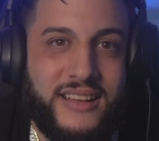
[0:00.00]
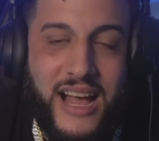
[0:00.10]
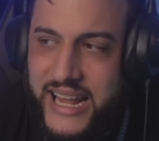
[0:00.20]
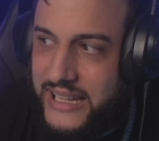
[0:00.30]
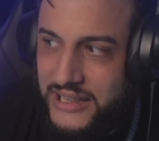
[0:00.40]

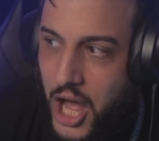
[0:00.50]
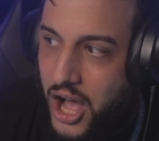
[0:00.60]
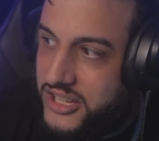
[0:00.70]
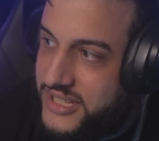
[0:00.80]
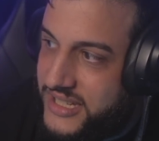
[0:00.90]
I get
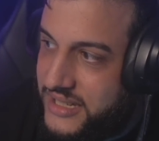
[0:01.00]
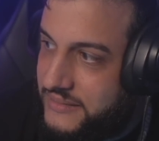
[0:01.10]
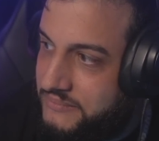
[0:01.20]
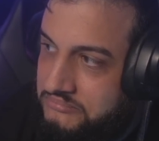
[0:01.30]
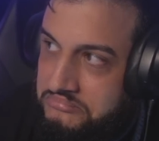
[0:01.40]
lost.
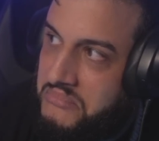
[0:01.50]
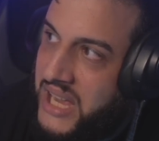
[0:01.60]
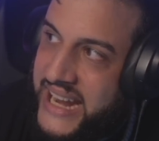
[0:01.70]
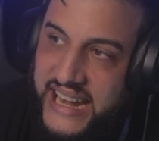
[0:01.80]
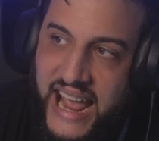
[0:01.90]

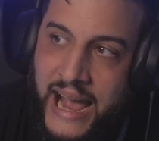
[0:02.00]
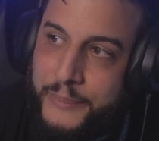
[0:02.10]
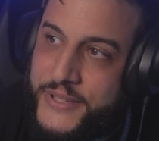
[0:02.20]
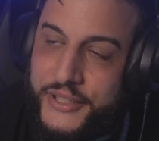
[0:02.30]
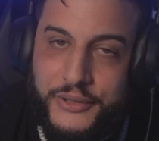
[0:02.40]
I get
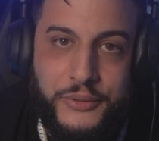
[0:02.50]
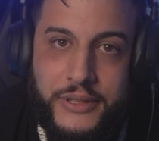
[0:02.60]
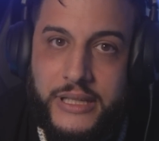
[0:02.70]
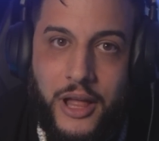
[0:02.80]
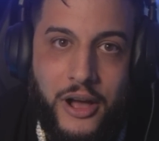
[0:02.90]

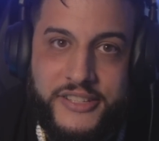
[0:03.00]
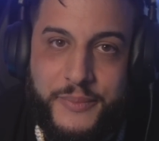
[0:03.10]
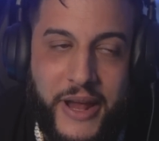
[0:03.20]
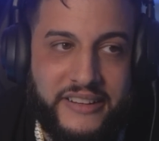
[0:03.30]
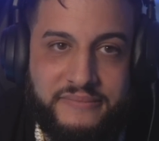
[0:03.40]
absolutely lost,
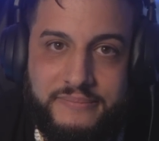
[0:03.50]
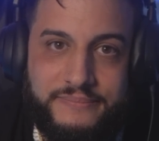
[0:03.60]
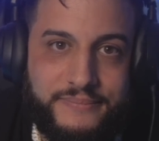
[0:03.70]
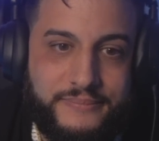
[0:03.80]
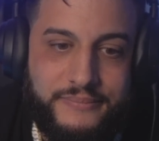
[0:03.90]
man.
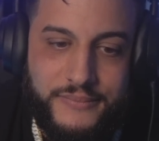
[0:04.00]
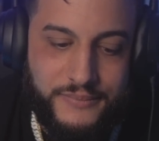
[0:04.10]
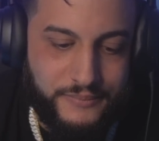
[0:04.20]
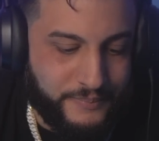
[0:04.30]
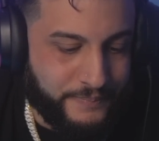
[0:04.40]

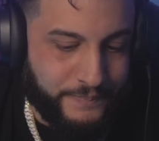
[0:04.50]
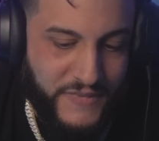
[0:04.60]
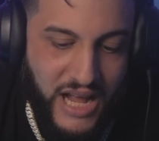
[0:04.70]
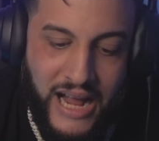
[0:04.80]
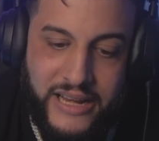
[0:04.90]

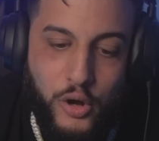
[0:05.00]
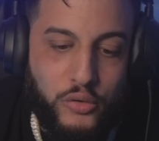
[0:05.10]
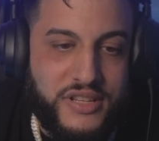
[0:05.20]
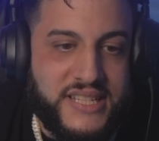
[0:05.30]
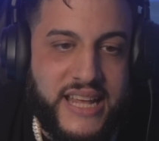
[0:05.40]
I know
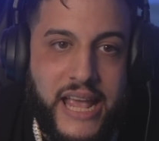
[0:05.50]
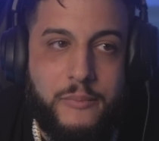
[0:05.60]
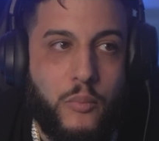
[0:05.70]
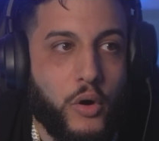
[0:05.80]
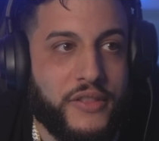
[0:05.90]
this
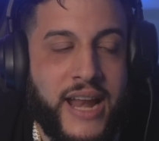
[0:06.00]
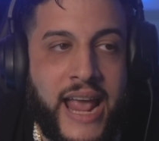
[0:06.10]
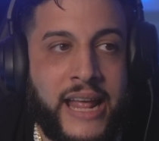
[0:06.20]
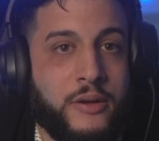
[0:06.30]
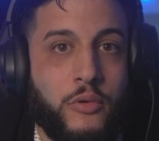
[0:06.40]
game more than
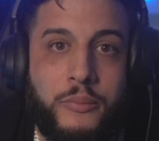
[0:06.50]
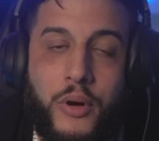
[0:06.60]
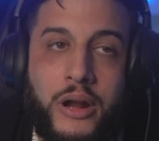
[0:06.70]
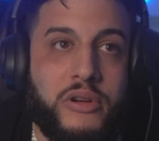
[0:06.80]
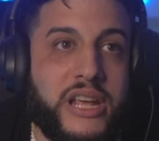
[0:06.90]
anyone,
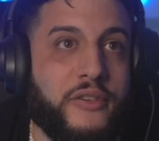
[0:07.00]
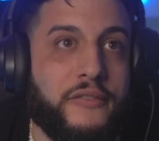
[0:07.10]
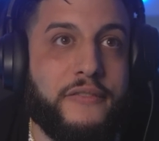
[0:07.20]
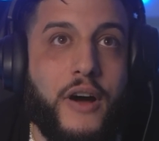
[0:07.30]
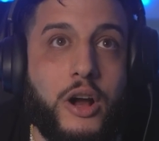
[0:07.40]
bro. I don't give a
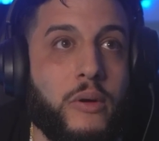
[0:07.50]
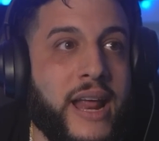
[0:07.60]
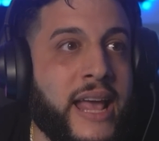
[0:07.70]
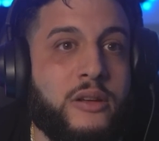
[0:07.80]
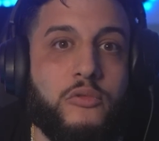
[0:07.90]
fuck what
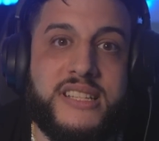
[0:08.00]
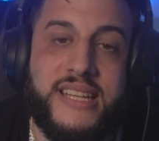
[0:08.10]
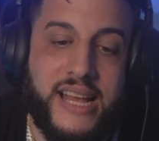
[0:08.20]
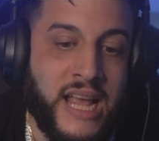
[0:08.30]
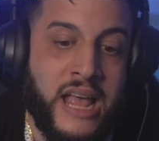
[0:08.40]
anyone says.